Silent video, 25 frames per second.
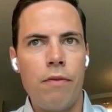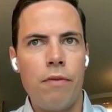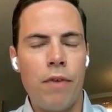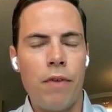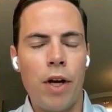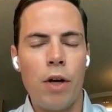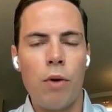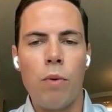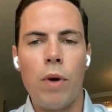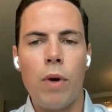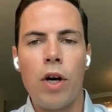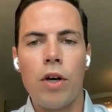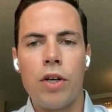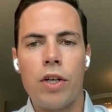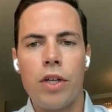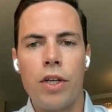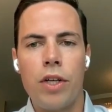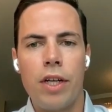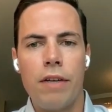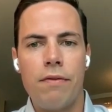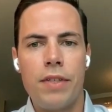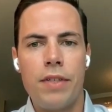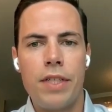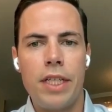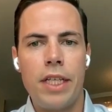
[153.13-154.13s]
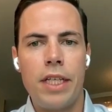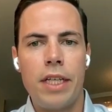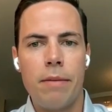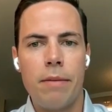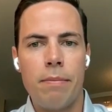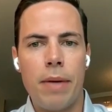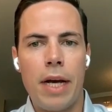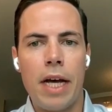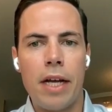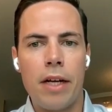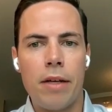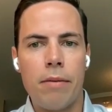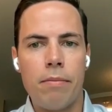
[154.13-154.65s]
very well could have seen a
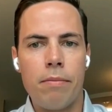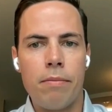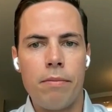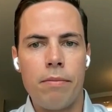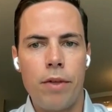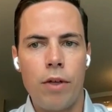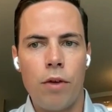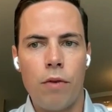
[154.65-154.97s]
bottom